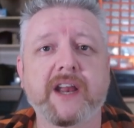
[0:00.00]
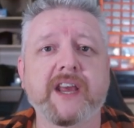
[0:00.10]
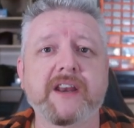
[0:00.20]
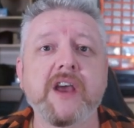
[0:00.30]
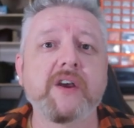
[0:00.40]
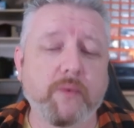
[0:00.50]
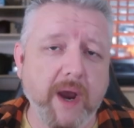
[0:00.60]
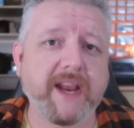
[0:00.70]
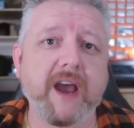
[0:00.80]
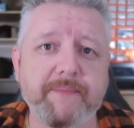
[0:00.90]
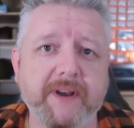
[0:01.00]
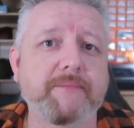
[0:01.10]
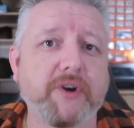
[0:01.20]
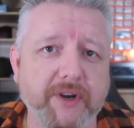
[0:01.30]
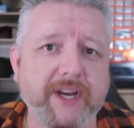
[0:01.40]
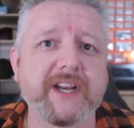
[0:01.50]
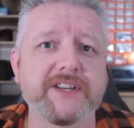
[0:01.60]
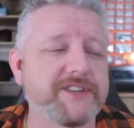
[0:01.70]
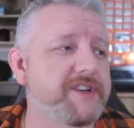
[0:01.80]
I do, wake up in the morning and